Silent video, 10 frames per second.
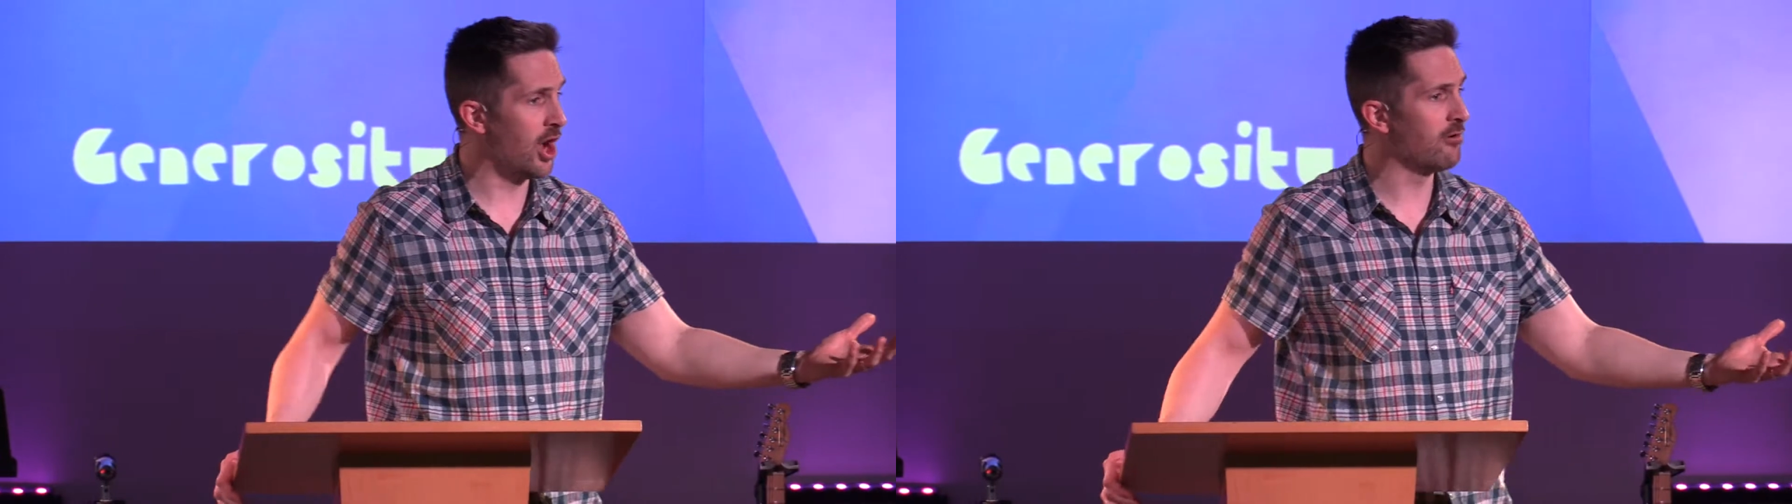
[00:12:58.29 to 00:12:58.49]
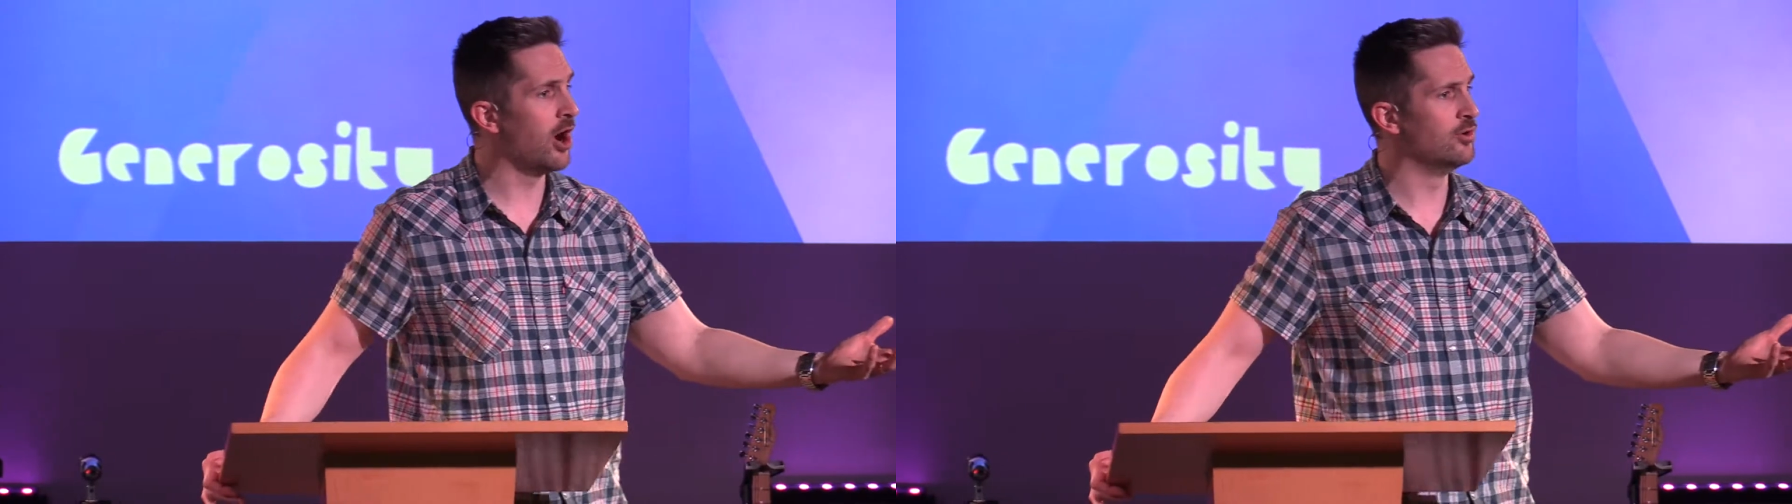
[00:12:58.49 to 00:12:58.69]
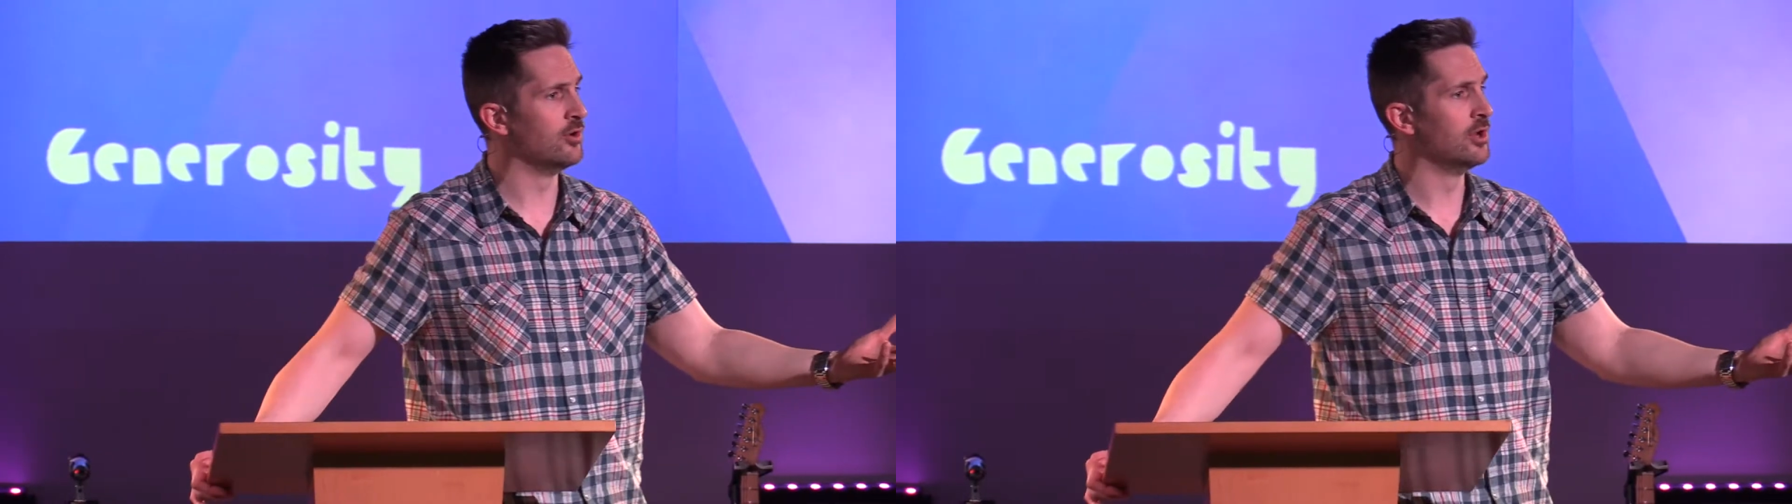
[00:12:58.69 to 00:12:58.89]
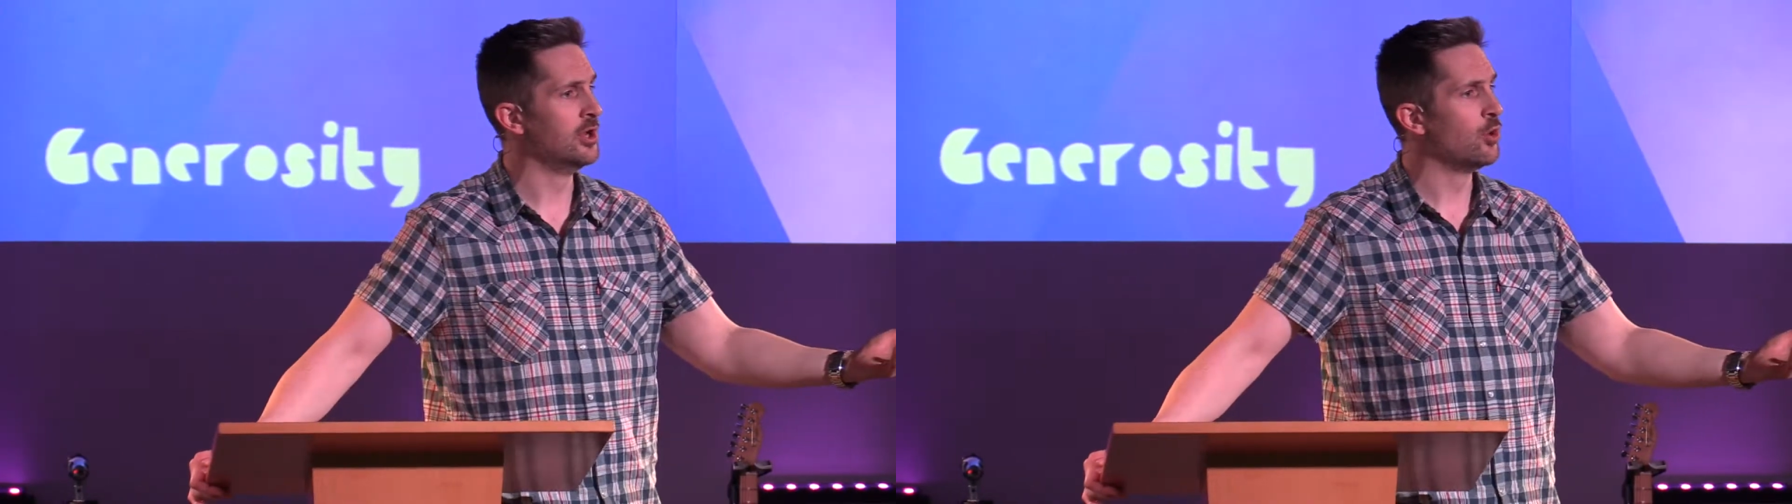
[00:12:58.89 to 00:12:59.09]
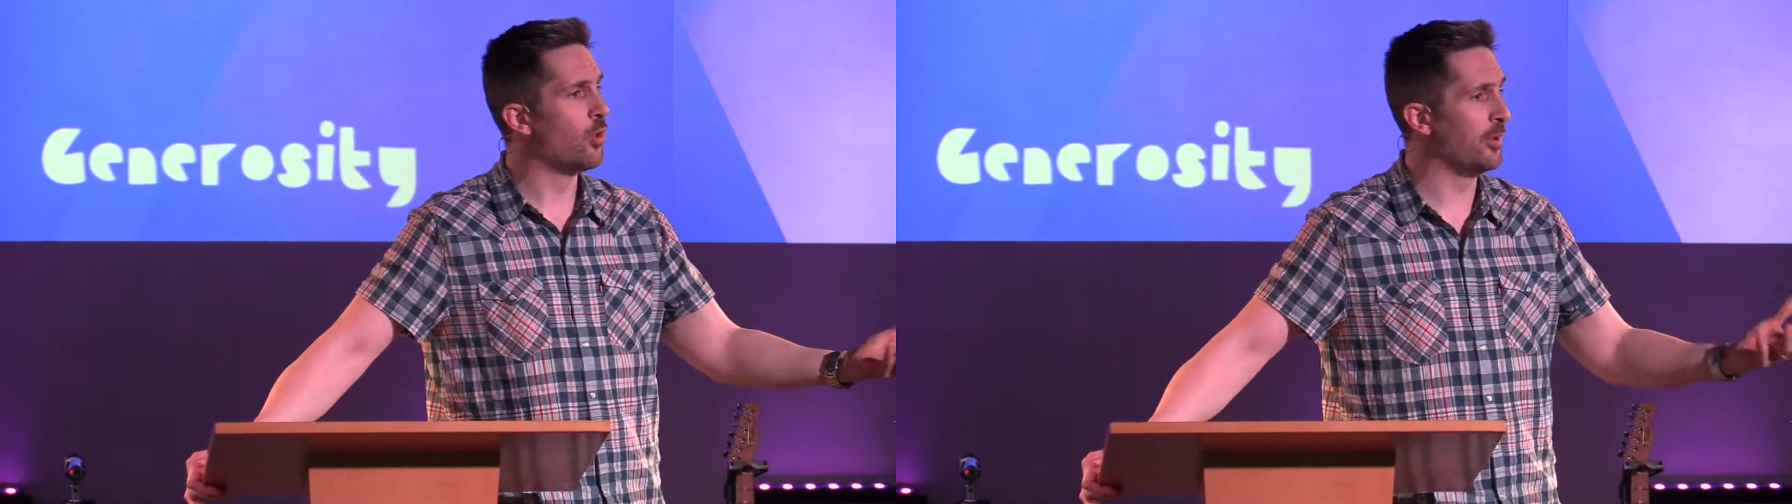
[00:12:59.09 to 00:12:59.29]
our own,
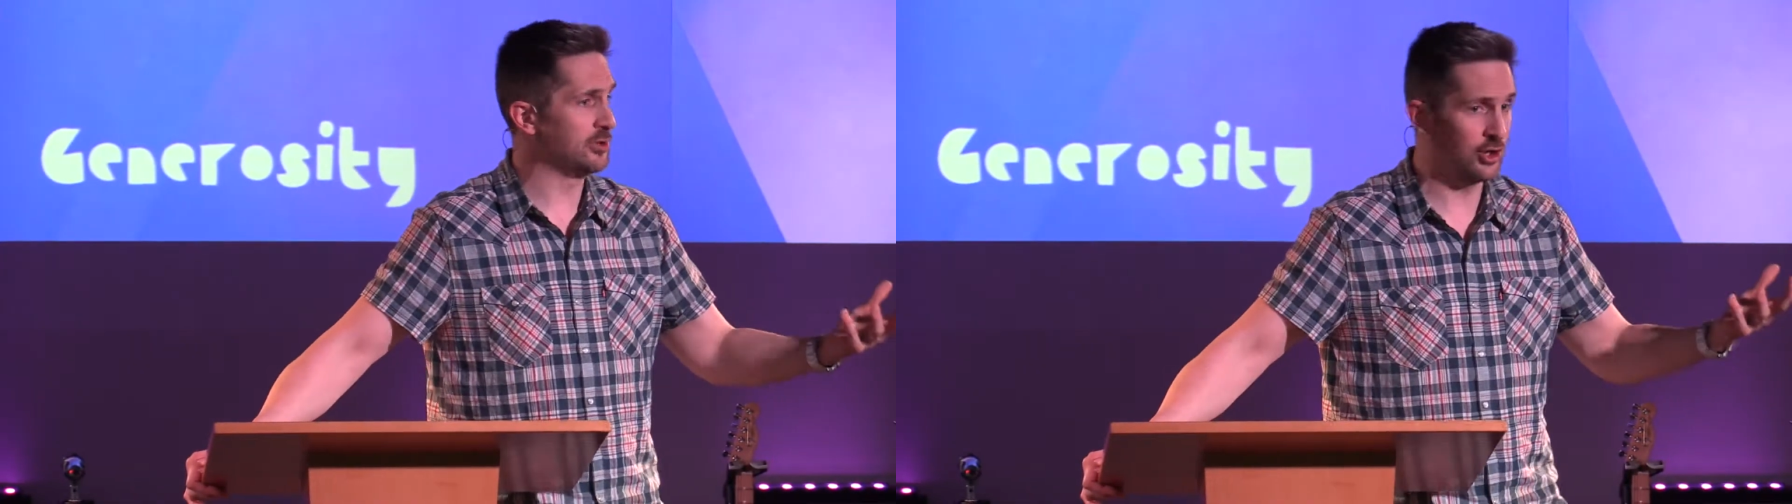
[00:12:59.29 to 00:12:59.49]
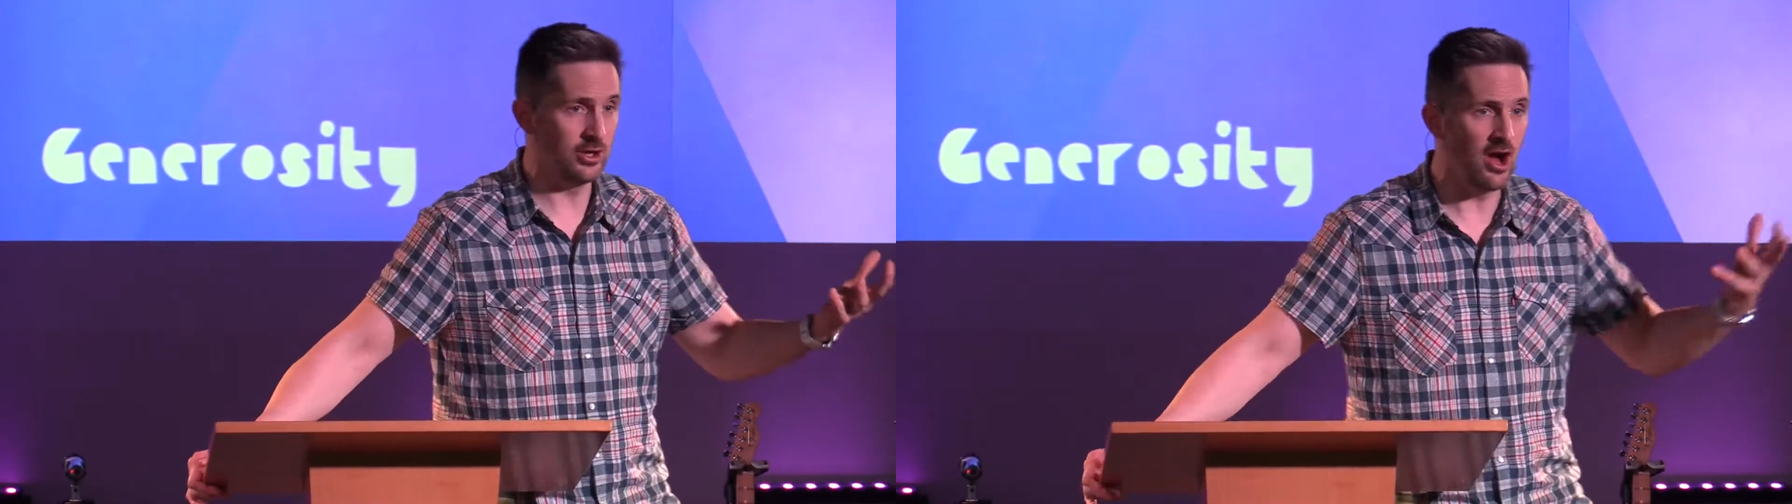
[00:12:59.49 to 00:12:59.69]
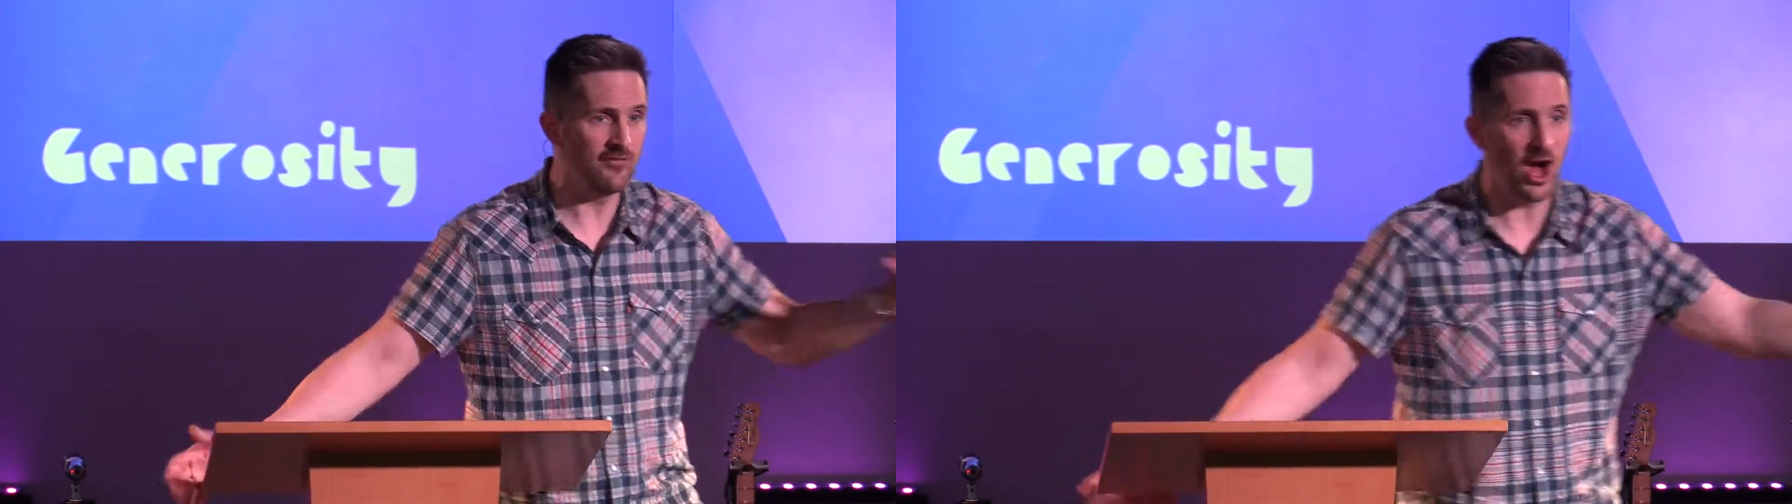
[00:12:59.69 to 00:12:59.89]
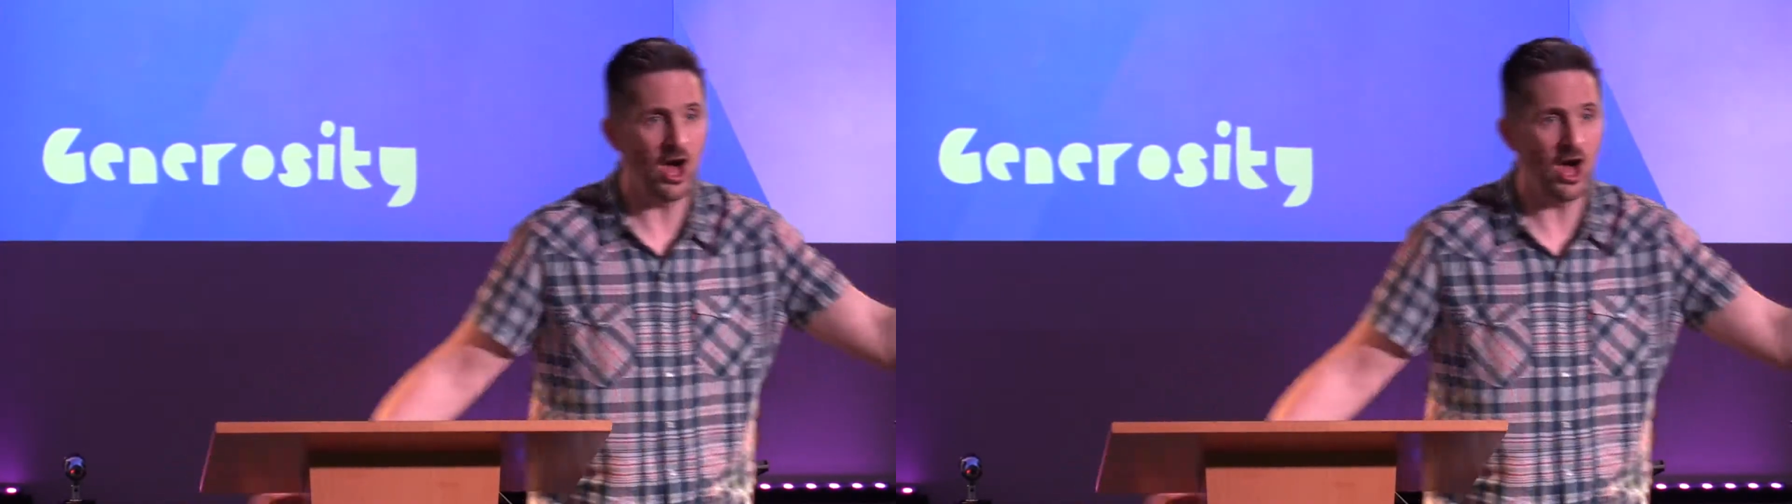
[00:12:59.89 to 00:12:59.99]
what we couldn't have